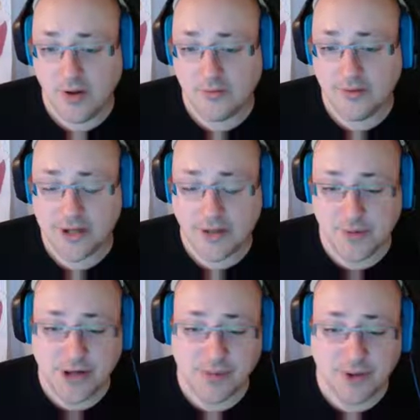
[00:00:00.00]
Which
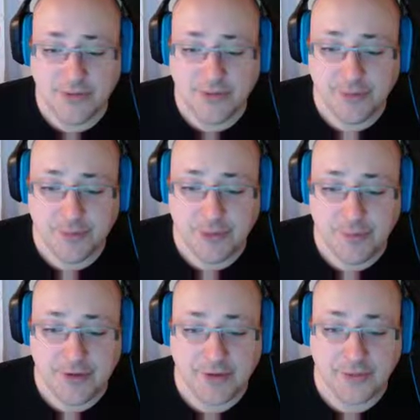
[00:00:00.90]
I should probably do something to
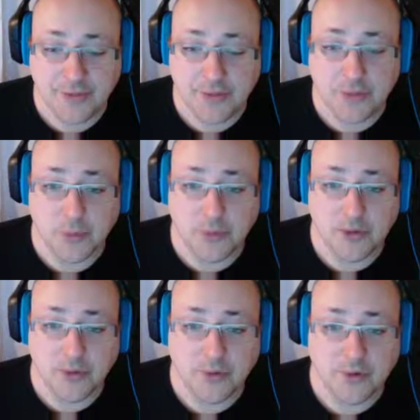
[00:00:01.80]
make those look a little bit
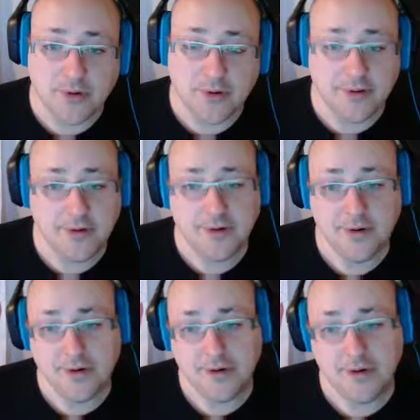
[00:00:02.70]
cooler,
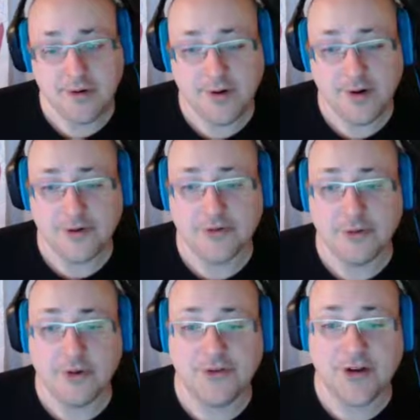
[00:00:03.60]
because the
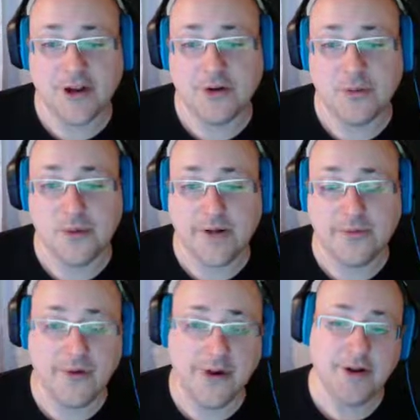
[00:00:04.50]
1 second
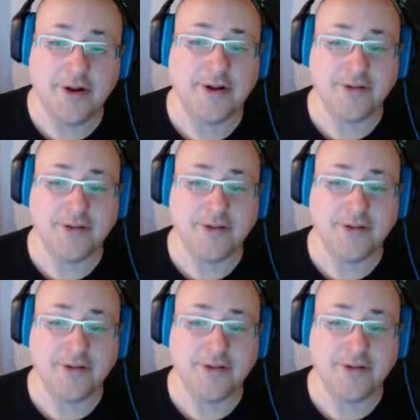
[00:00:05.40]
cooldown is